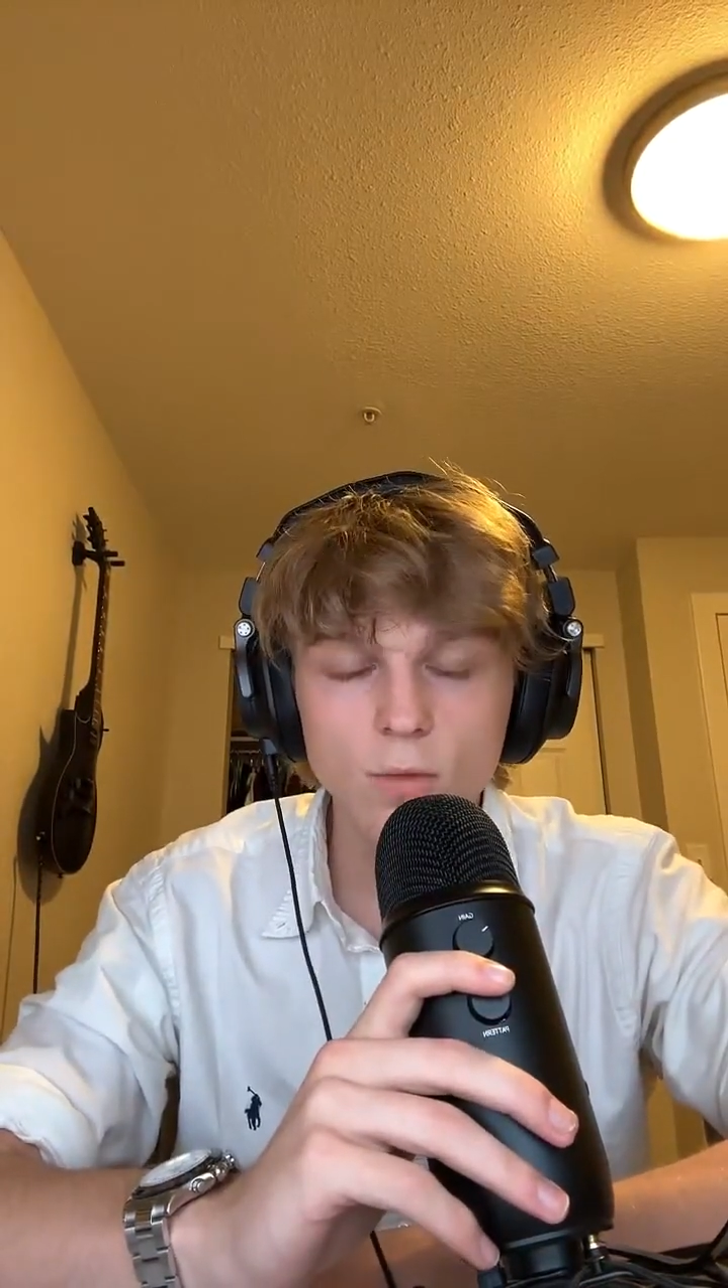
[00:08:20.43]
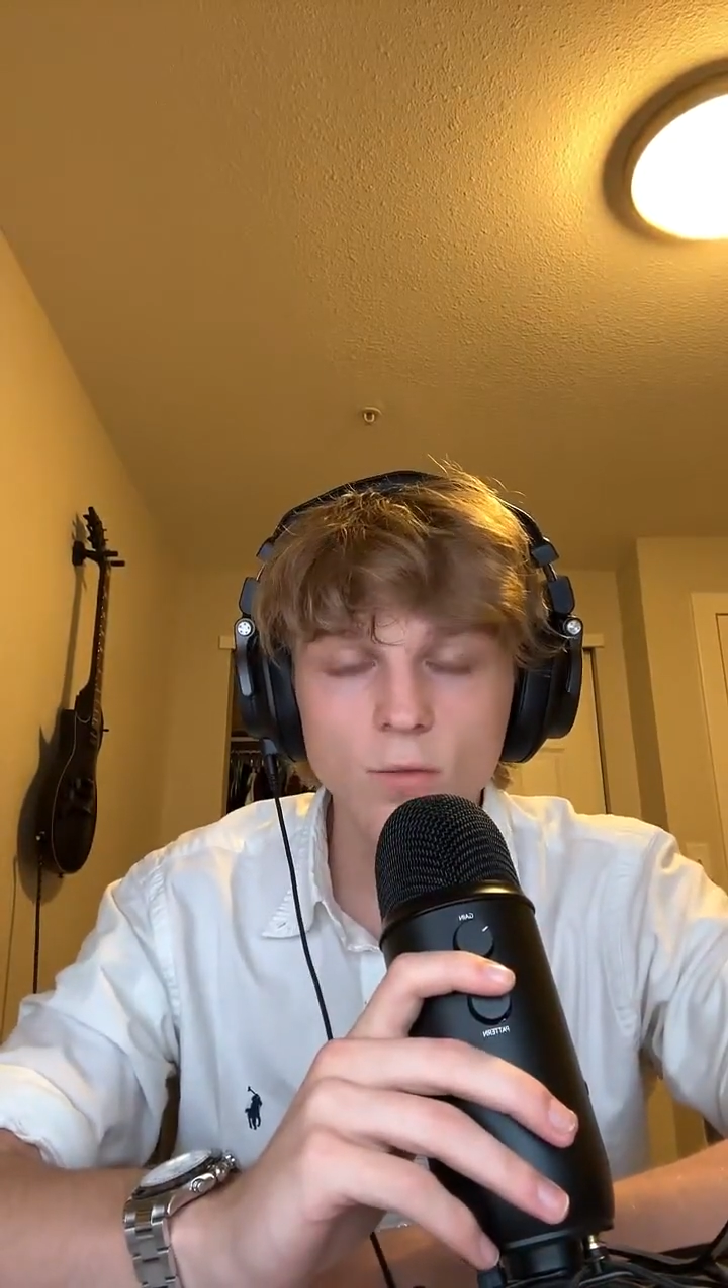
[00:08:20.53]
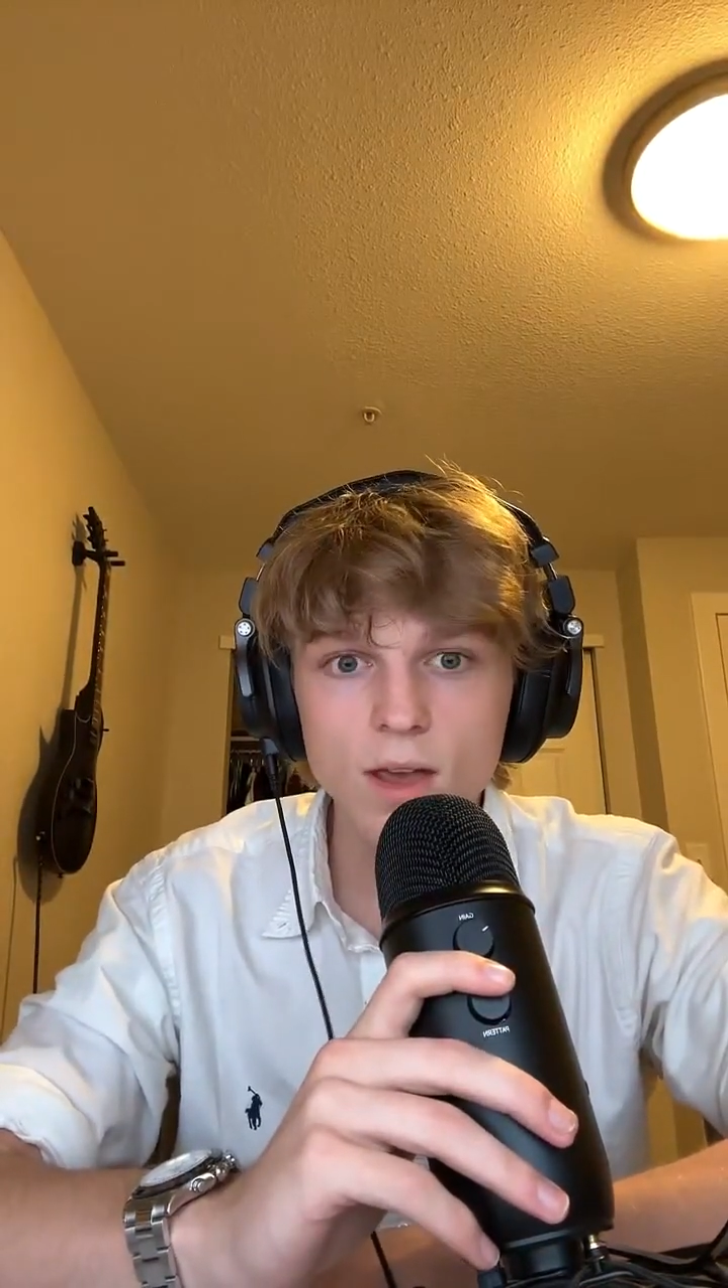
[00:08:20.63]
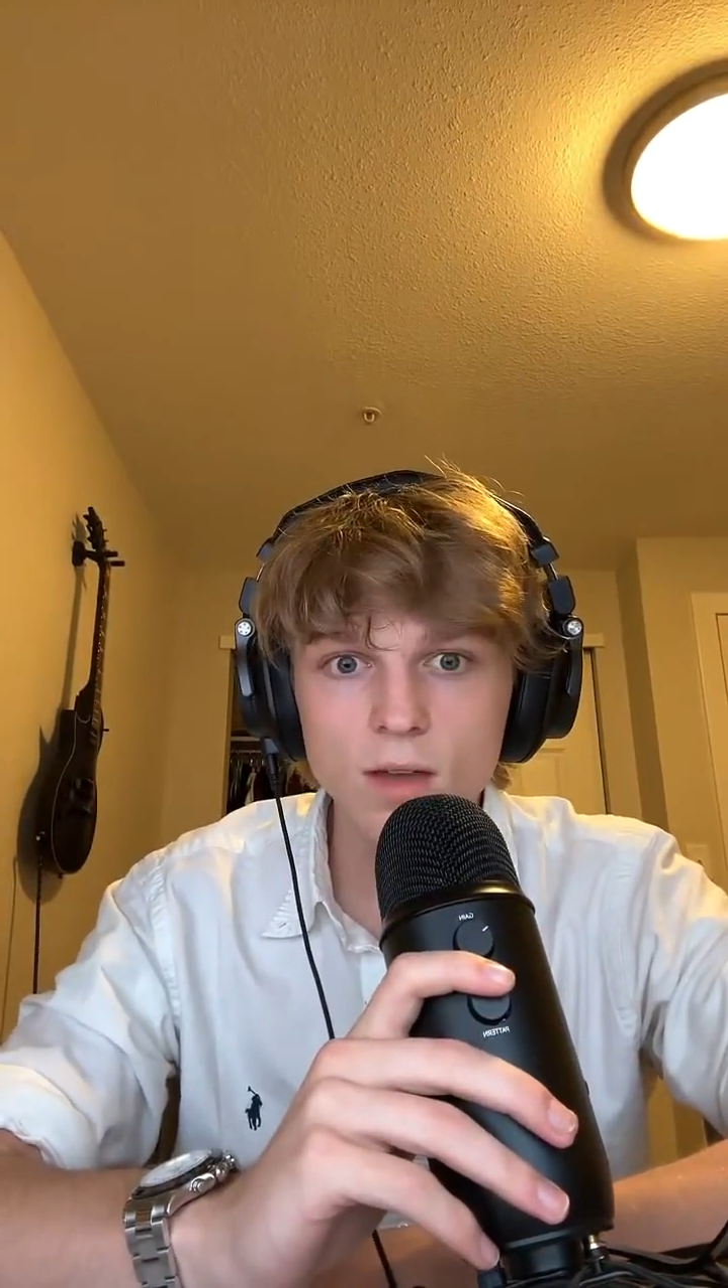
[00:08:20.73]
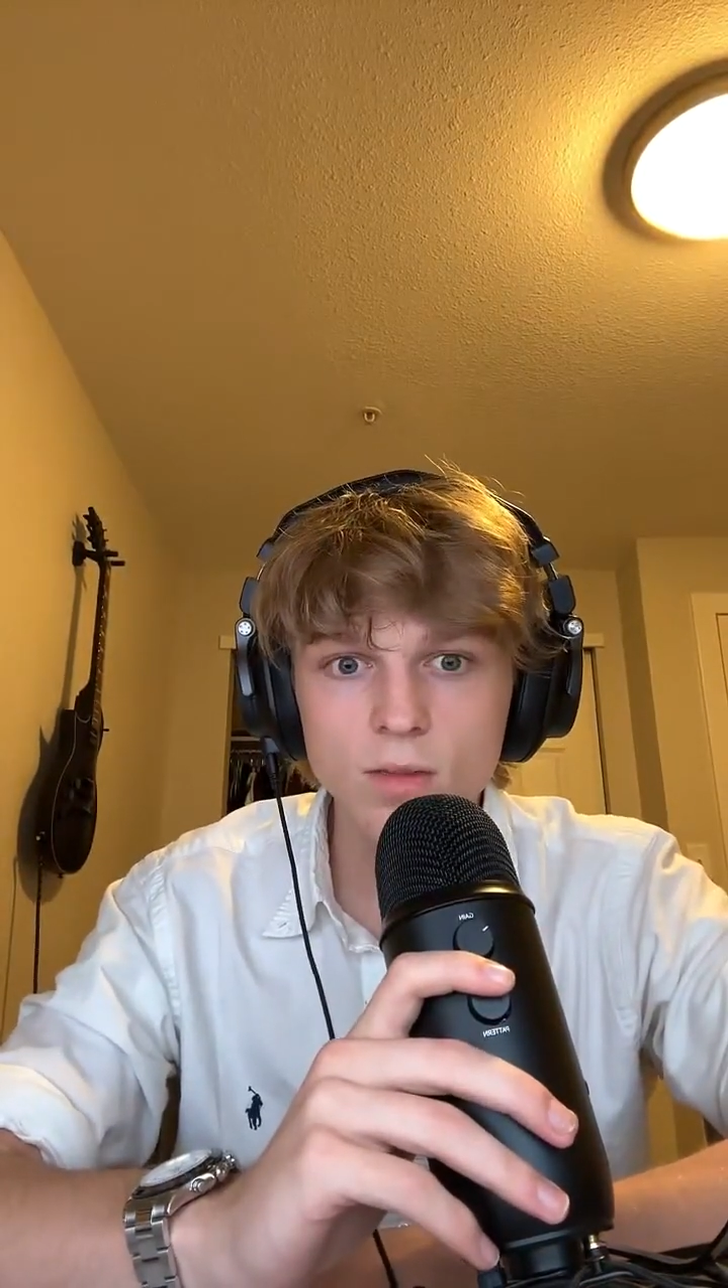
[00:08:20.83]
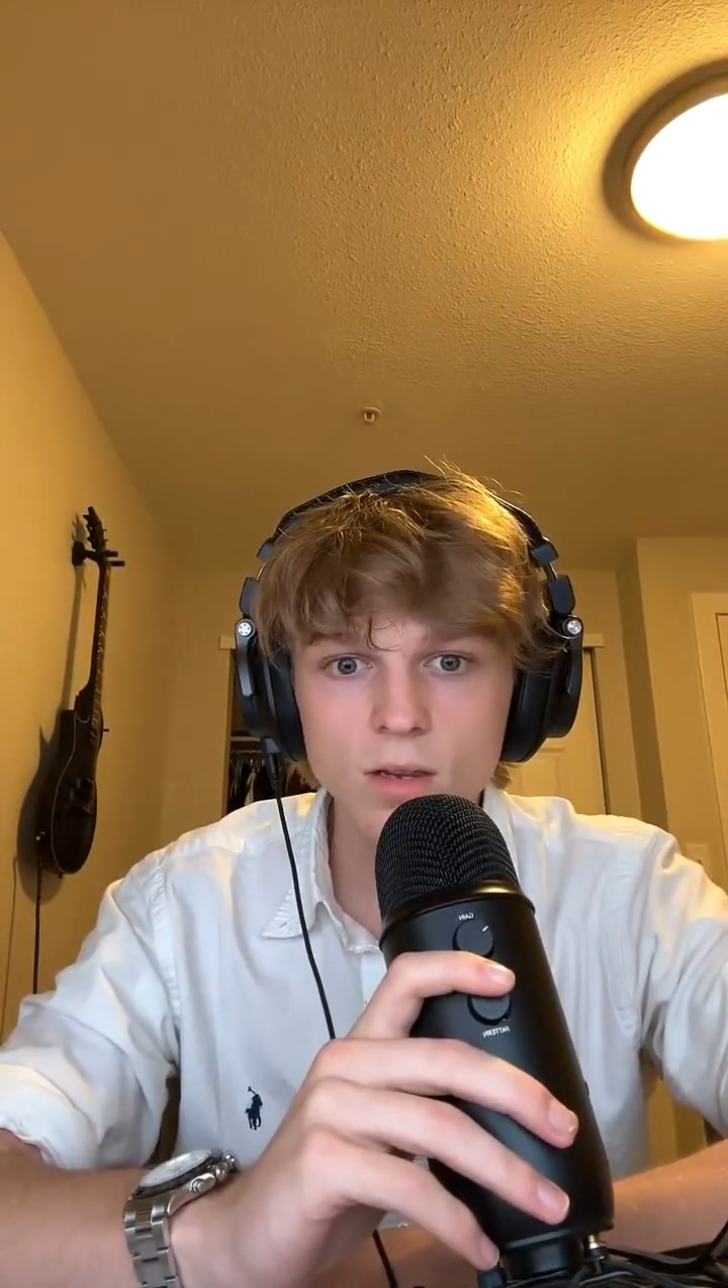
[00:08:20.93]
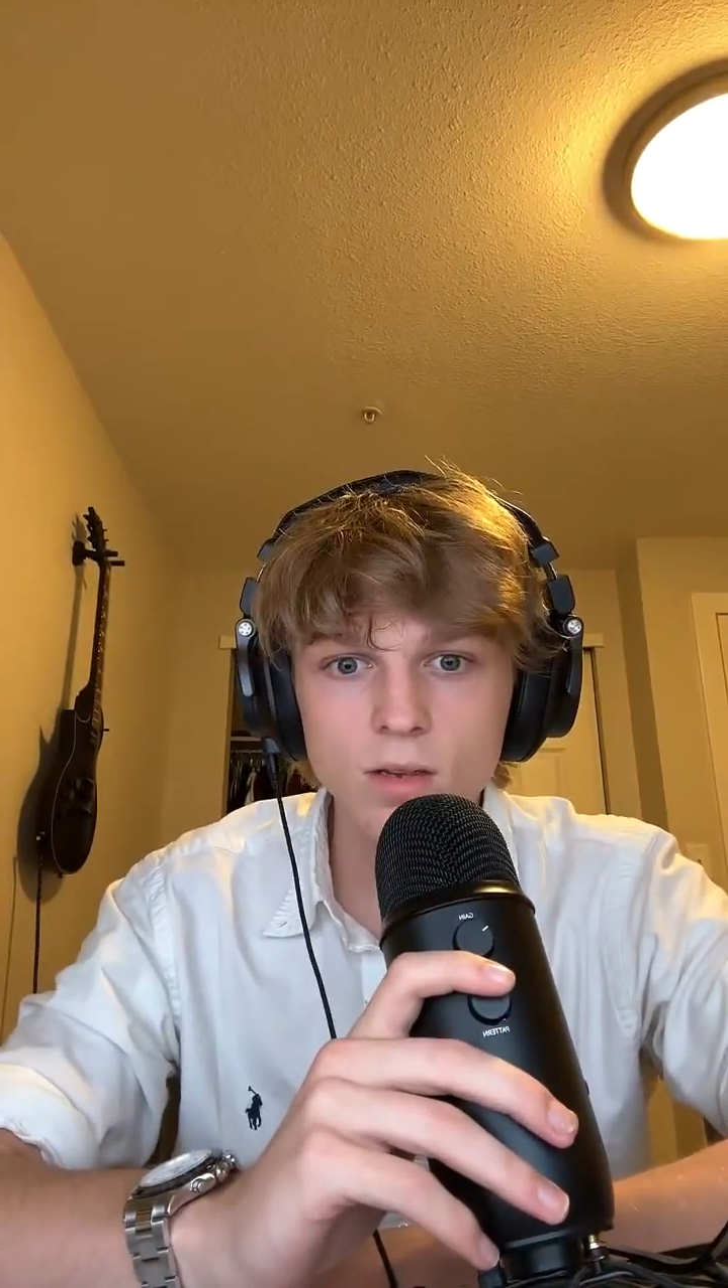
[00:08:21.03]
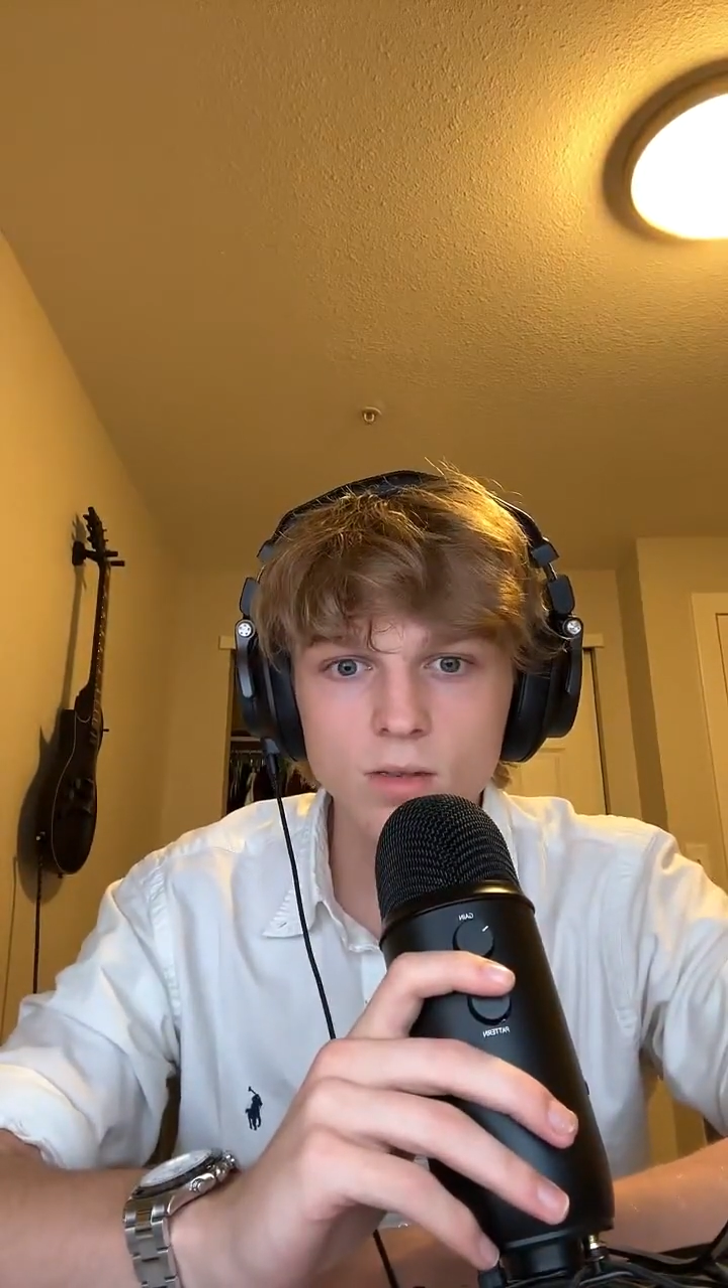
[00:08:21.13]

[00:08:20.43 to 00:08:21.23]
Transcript: fighting me,